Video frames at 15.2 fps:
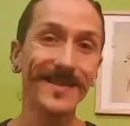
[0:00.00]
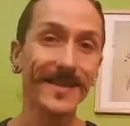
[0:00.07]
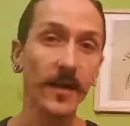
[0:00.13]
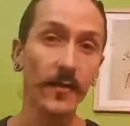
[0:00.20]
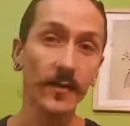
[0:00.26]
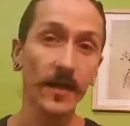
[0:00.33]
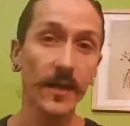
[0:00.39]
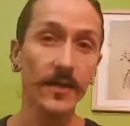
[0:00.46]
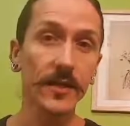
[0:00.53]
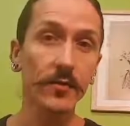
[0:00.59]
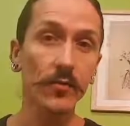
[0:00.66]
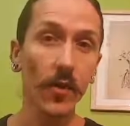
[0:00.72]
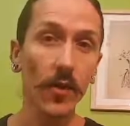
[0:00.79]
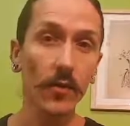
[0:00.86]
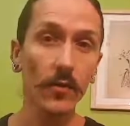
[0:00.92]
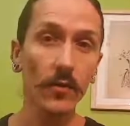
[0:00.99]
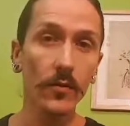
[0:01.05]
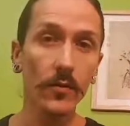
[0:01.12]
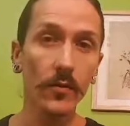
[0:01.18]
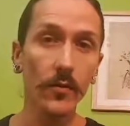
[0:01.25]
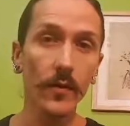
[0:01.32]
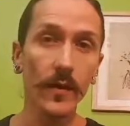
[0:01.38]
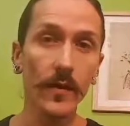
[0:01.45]
and see what's actually wrong
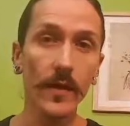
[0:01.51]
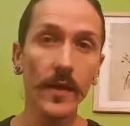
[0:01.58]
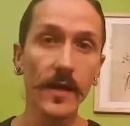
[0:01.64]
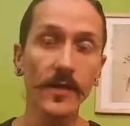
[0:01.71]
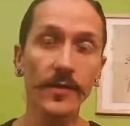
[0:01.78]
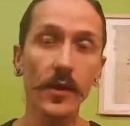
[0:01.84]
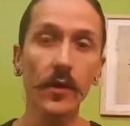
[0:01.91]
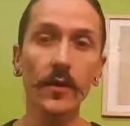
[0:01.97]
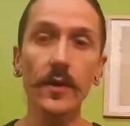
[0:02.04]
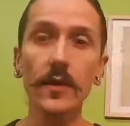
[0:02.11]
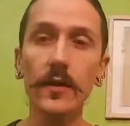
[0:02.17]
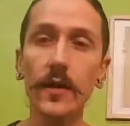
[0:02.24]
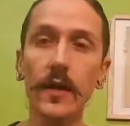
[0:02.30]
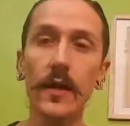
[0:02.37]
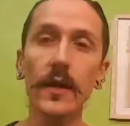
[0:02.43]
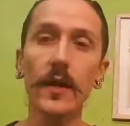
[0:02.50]
with the shoulder.